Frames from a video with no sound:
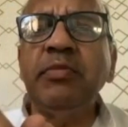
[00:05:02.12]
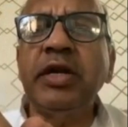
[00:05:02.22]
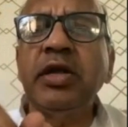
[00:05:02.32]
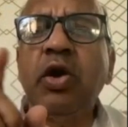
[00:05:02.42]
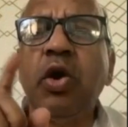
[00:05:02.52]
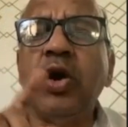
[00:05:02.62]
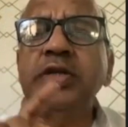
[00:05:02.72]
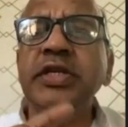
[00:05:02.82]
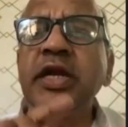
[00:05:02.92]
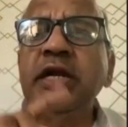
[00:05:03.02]
but
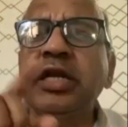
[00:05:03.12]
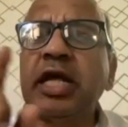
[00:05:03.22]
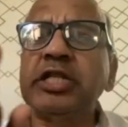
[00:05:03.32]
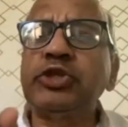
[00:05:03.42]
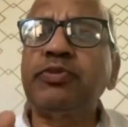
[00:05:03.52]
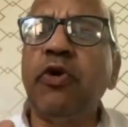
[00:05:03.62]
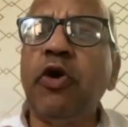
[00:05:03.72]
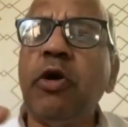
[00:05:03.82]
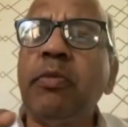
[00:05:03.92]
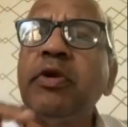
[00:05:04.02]
cause in a
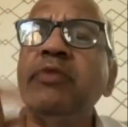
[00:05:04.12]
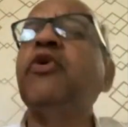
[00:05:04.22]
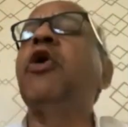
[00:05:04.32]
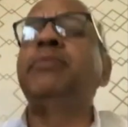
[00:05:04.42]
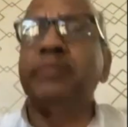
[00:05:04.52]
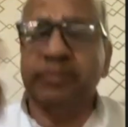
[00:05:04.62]
transformed form.